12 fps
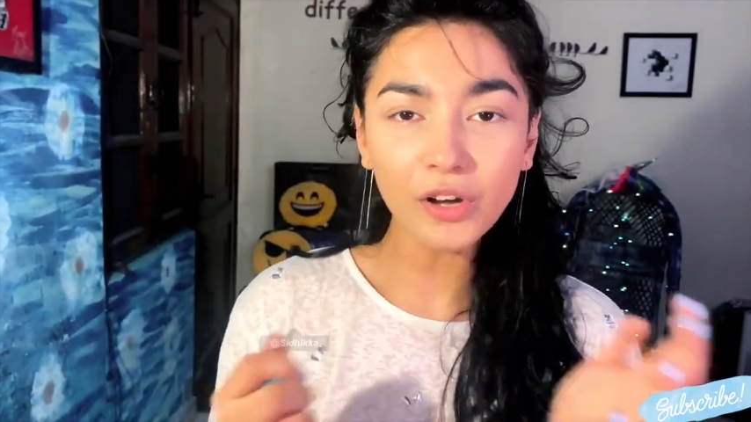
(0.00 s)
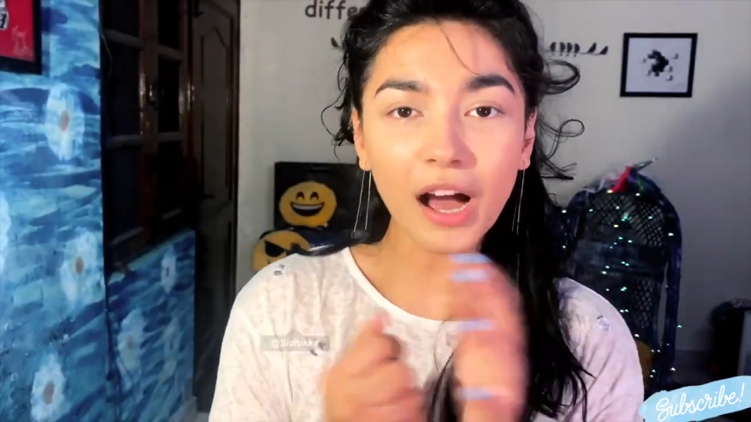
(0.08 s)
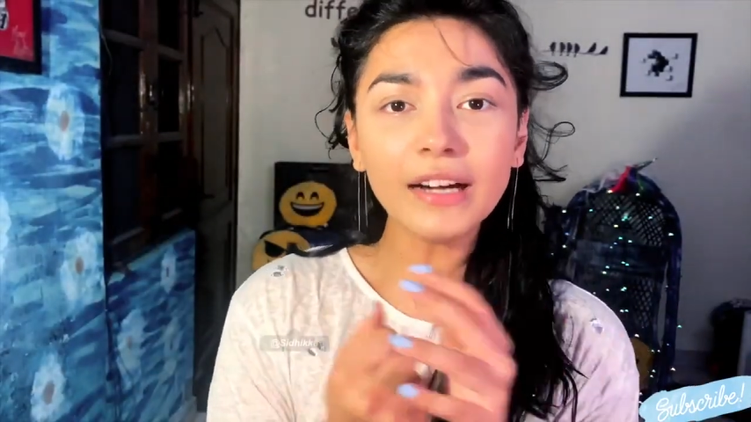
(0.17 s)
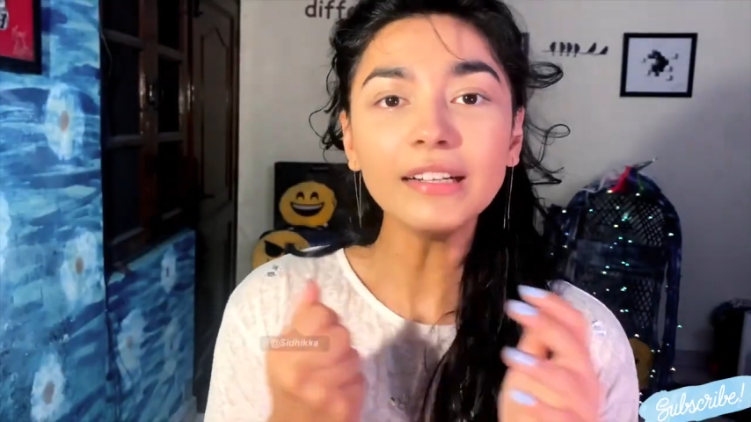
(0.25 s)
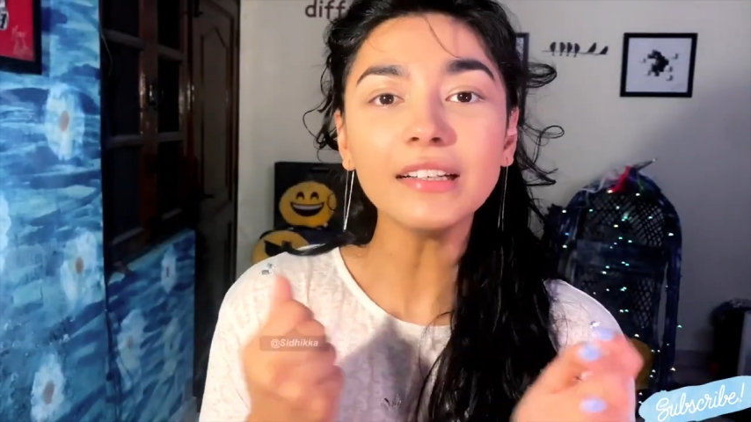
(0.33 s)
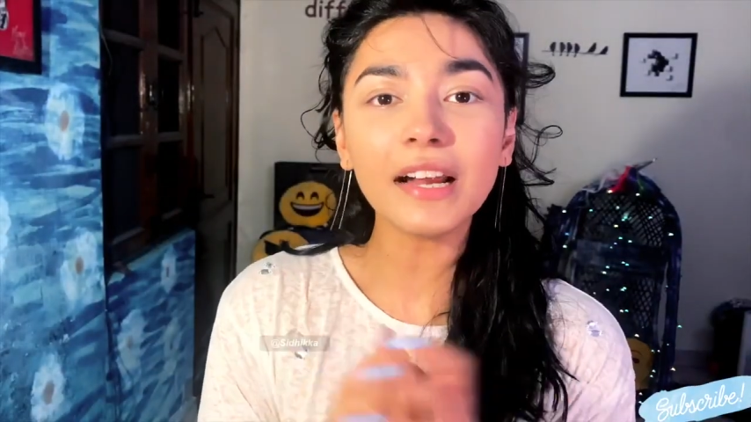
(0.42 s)
your
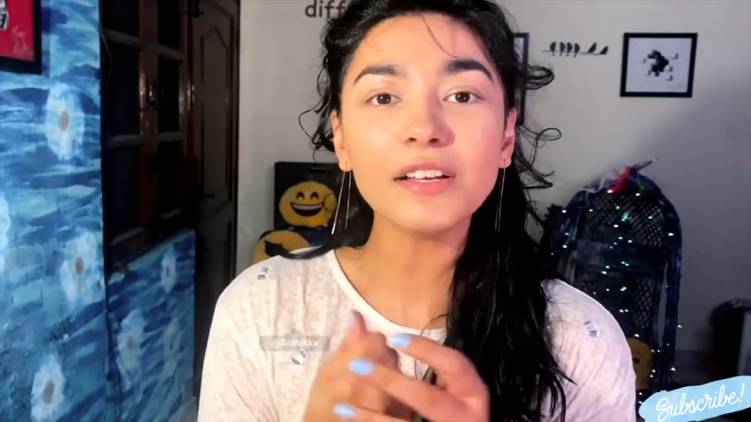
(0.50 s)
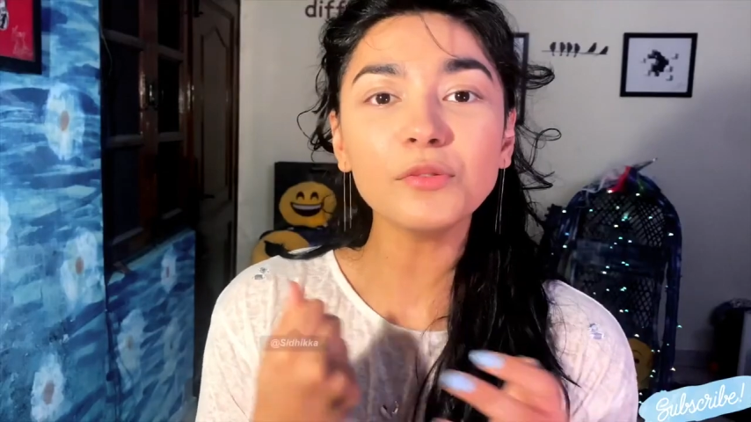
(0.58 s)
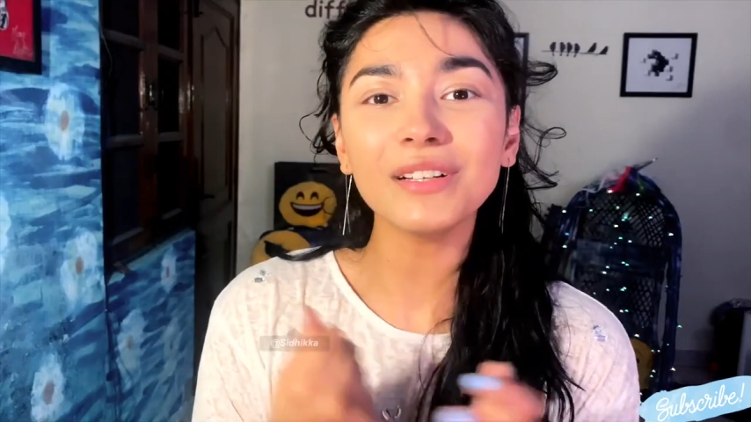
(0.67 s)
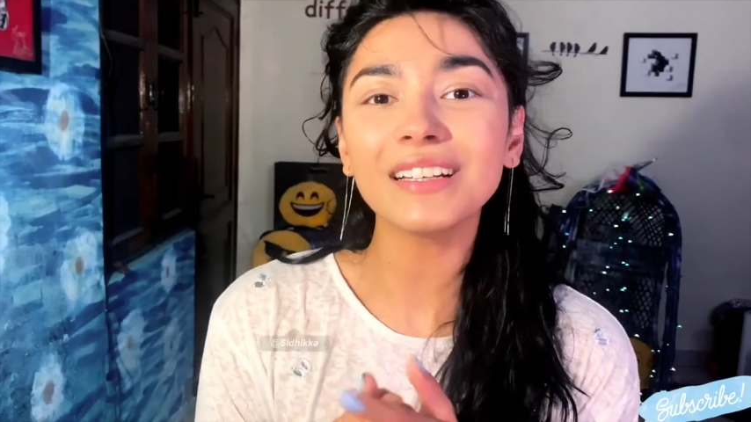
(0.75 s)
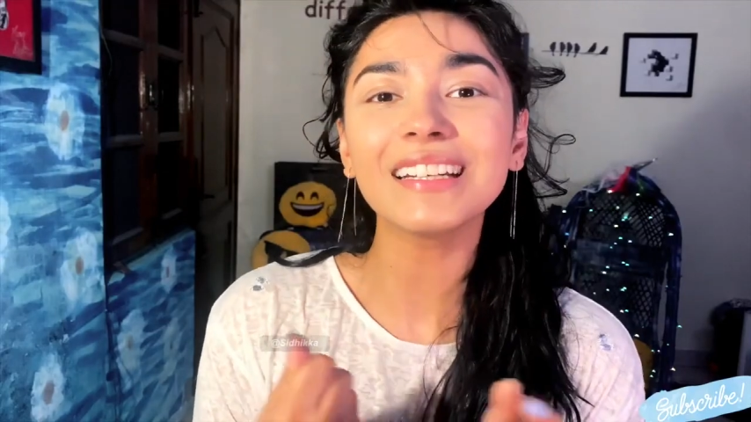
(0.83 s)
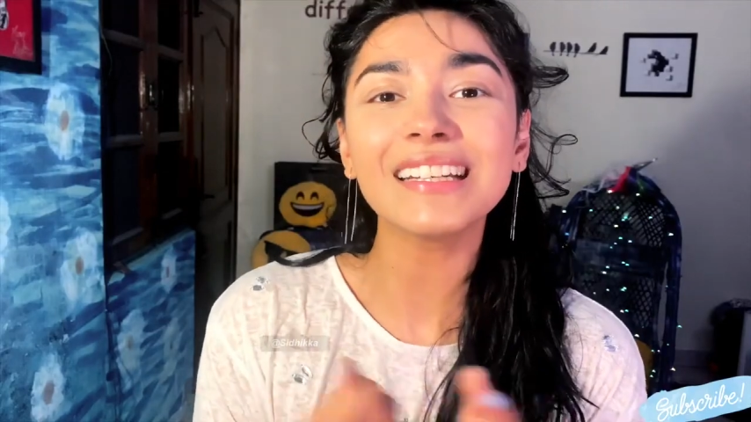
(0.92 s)
under eyes
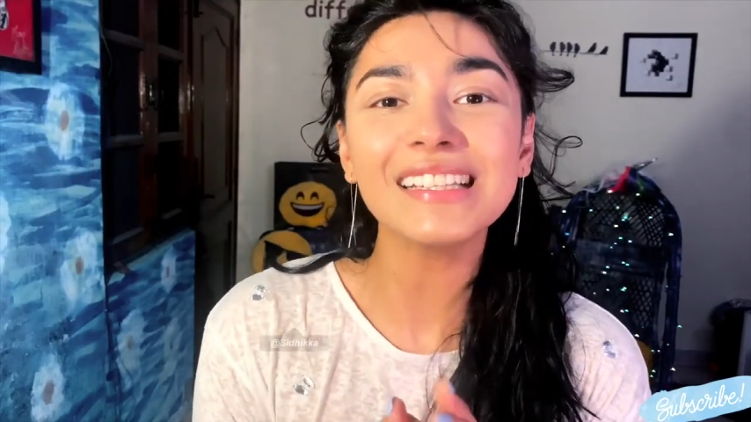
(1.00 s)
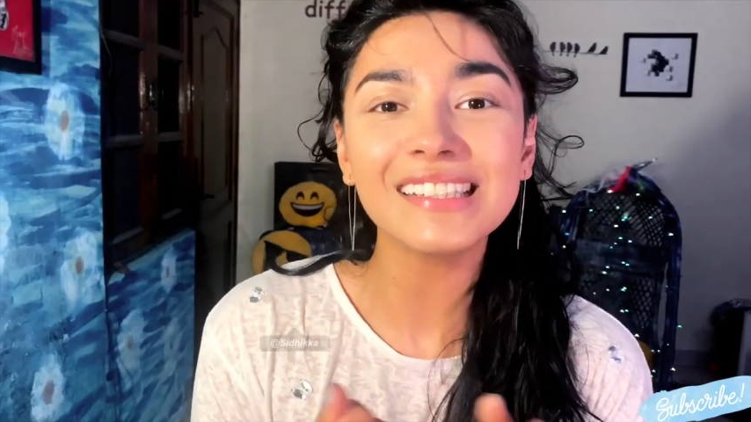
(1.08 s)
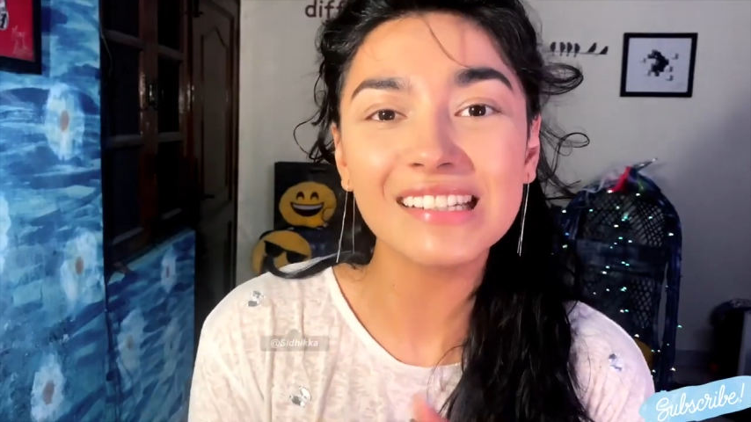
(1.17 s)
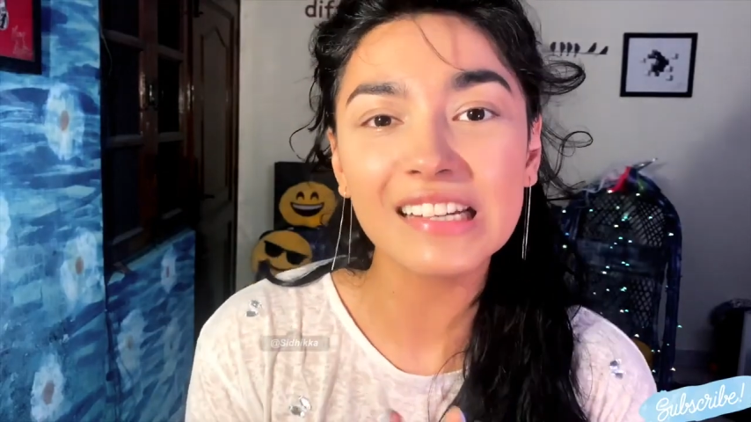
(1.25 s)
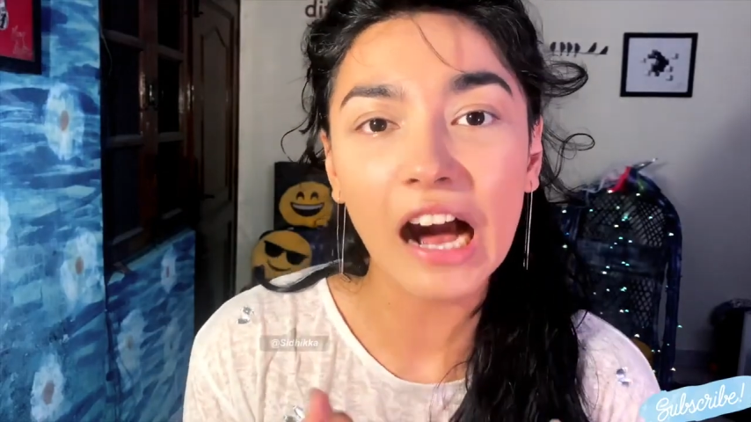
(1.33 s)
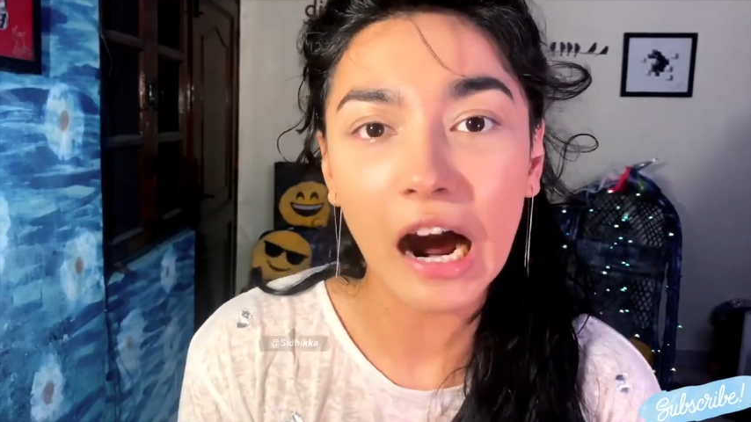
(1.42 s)
will crease
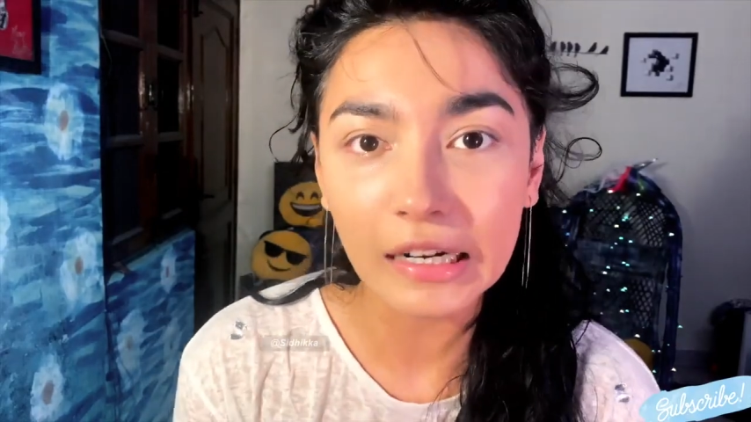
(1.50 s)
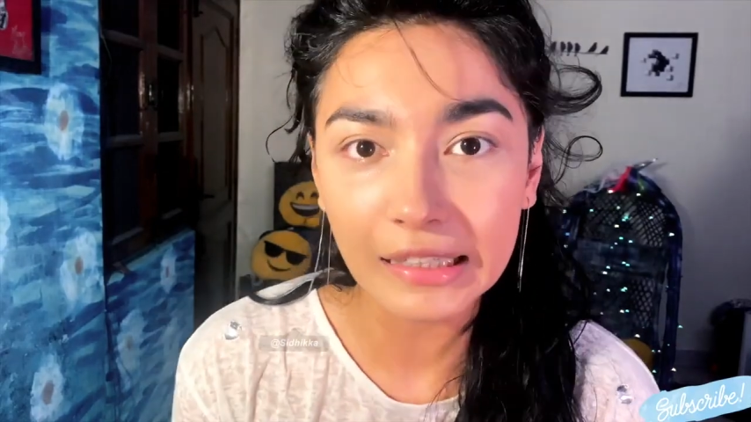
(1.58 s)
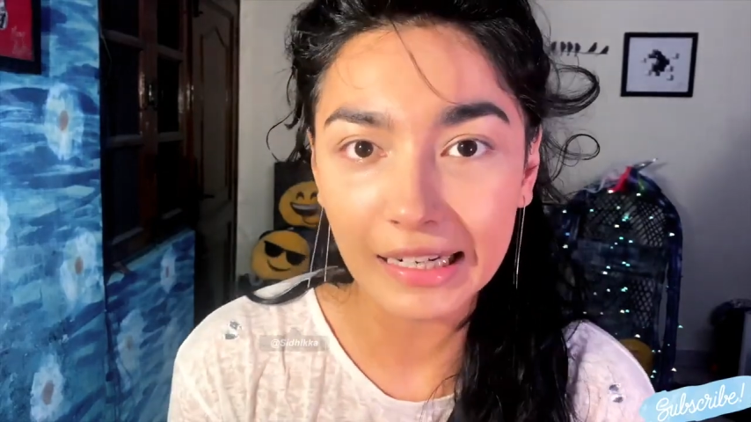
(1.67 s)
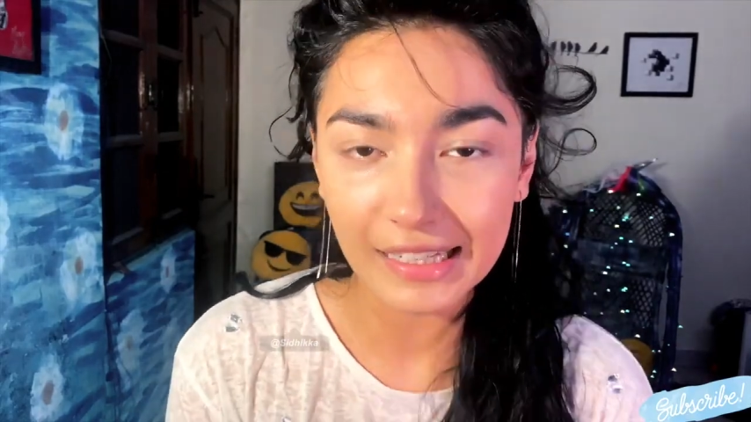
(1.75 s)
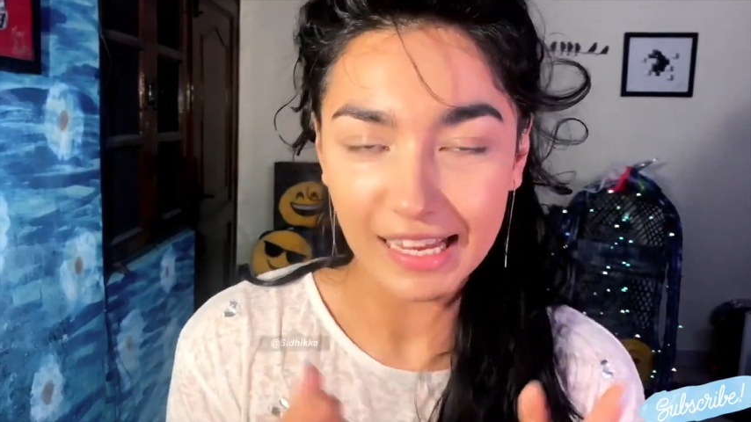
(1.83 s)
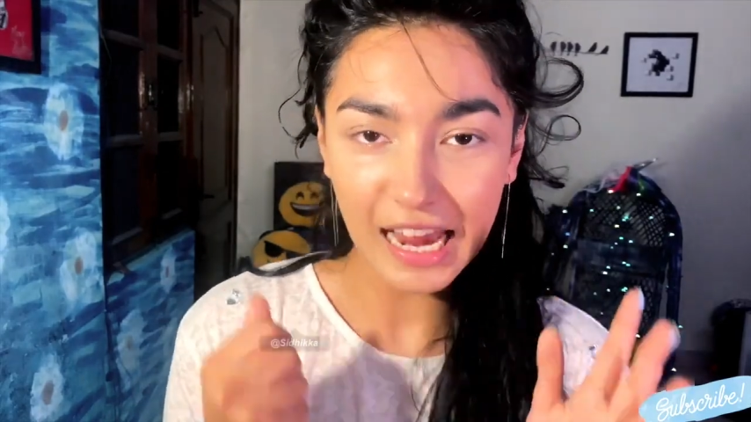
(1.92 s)
regardless.